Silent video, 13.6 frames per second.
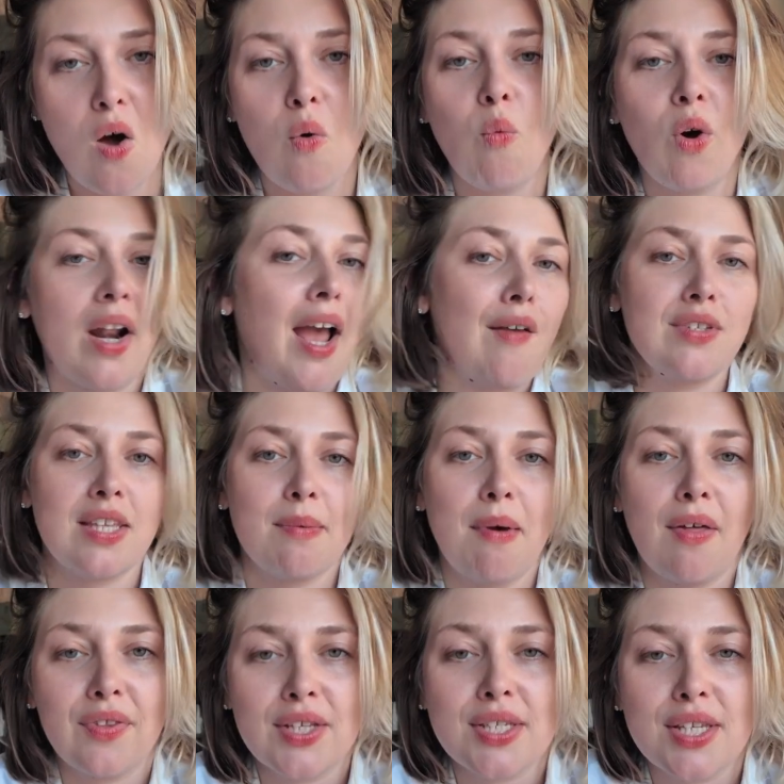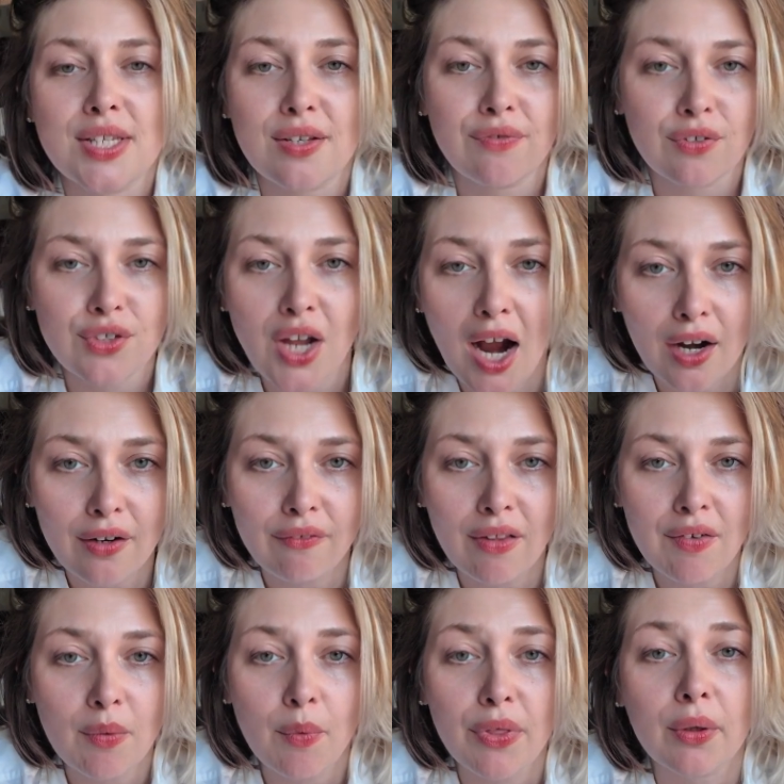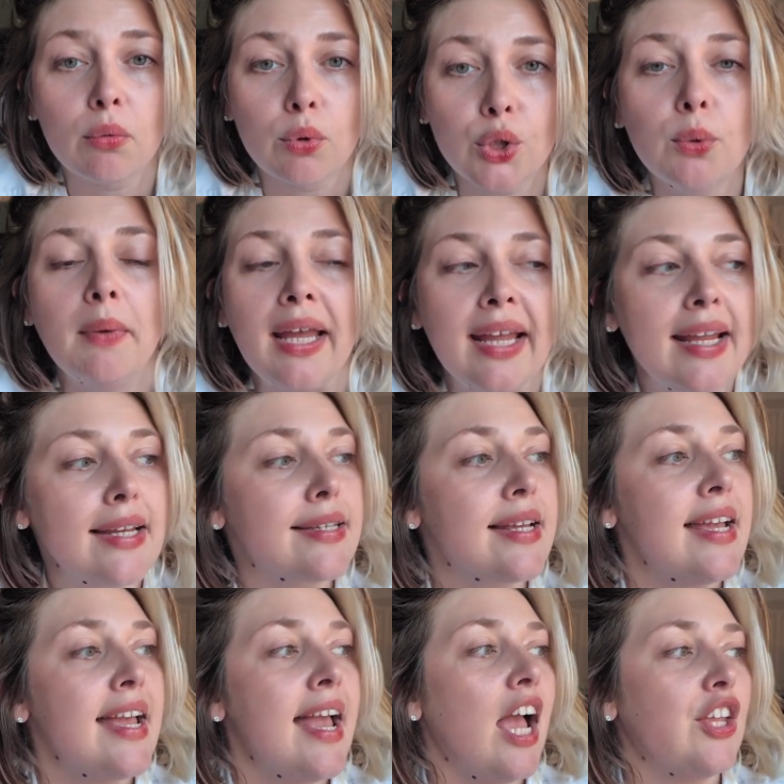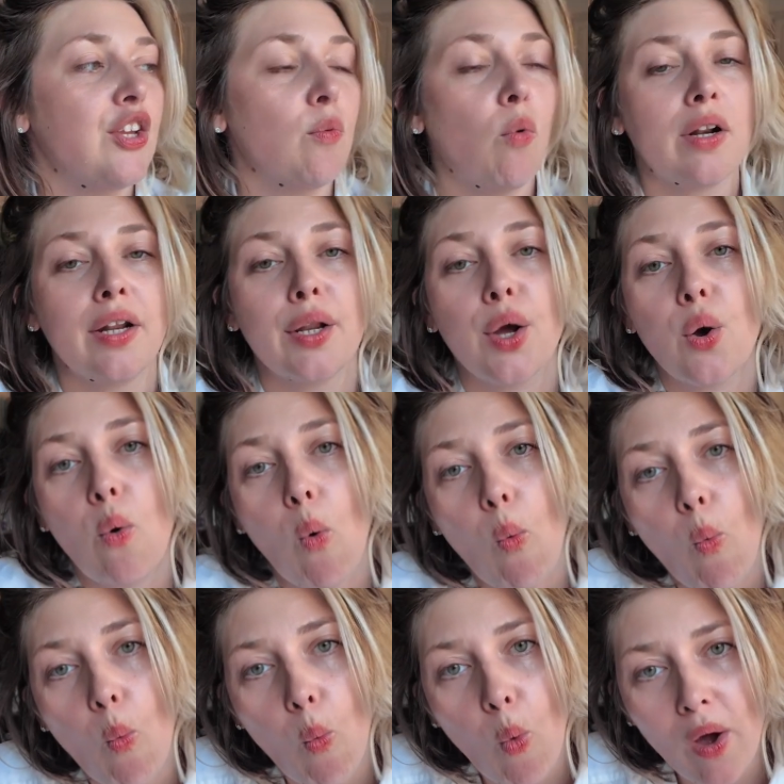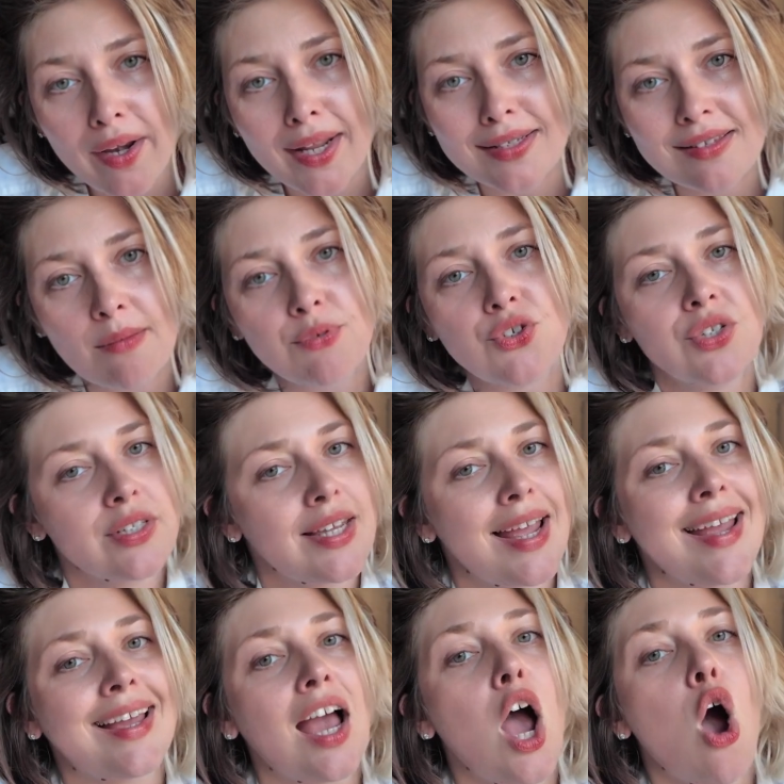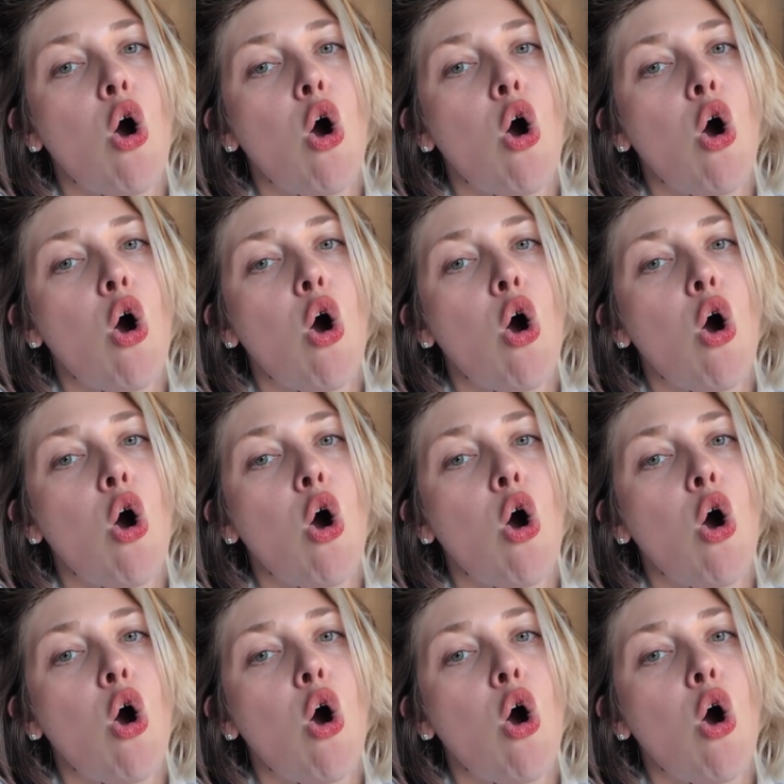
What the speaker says: What I have to say about this is if you're tired of living with a roommate and you want to know what next steps you should take,